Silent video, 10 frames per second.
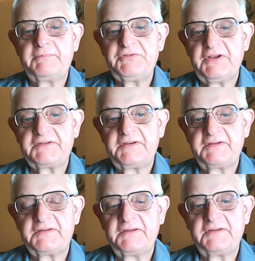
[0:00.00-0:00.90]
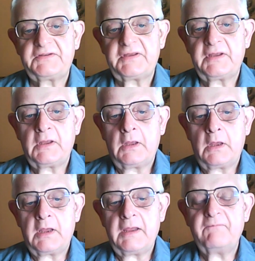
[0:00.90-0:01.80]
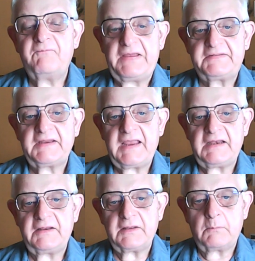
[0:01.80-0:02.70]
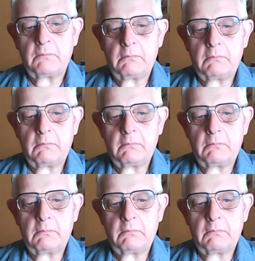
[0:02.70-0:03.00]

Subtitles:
of Justice is investigating them.